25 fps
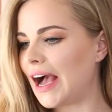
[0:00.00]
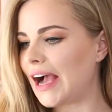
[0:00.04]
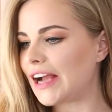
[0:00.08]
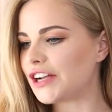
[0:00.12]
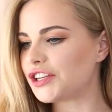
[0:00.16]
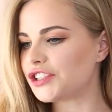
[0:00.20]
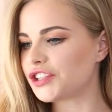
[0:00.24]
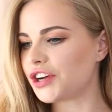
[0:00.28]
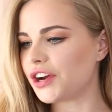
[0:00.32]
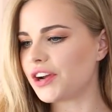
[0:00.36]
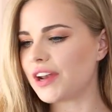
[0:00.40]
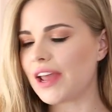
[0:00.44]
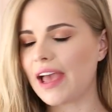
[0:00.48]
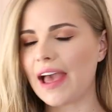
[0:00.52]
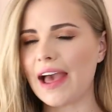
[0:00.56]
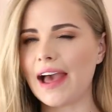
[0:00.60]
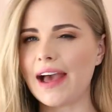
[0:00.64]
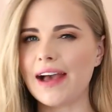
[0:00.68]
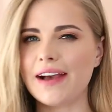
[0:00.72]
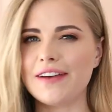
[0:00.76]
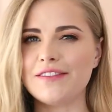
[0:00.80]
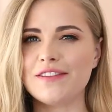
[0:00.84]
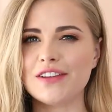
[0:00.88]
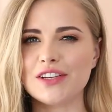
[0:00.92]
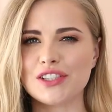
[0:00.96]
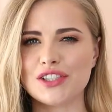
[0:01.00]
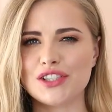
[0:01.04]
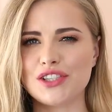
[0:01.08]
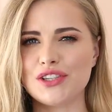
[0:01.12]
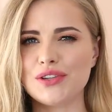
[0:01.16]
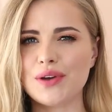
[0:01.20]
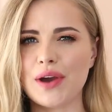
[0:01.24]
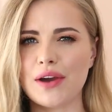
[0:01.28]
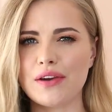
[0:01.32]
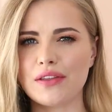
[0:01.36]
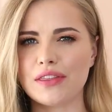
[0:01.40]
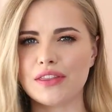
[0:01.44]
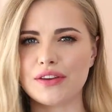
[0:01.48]
I don't have
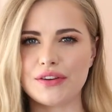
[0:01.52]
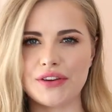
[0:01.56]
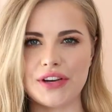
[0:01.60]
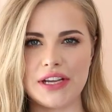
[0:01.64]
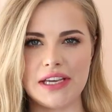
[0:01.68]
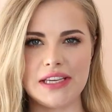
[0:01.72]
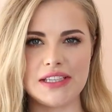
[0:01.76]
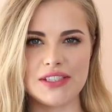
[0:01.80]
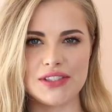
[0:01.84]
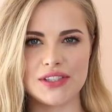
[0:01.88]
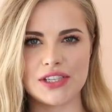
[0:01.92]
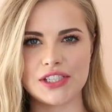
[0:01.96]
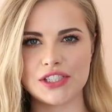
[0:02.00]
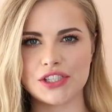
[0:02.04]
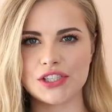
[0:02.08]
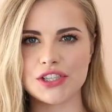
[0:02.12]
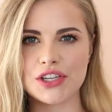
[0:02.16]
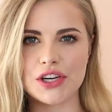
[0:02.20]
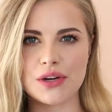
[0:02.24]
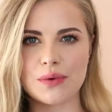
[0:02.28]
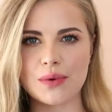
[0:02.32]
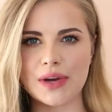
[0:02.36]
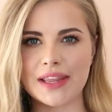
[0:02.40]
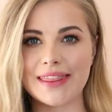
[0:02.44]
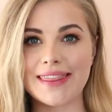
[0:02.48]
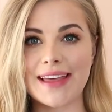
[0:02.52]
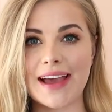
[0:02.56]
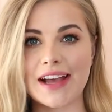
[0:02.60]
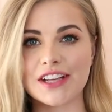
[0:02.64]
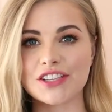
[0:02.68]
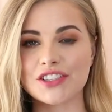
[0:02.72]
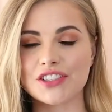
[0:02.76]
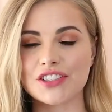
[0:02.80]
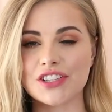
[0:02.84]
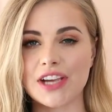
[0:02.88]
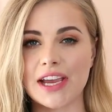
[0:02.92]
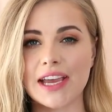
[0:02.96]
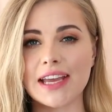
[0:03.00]
203, so I don't know what
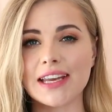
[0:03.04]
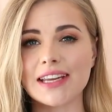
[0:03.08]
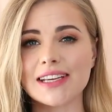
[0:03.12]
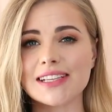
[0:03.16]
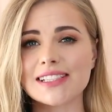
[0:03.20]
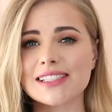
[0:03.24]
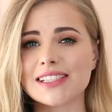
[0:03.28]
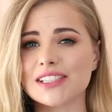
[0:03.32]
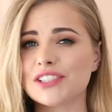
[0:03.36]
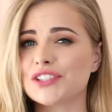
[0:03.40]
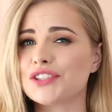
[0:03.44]
that shade is.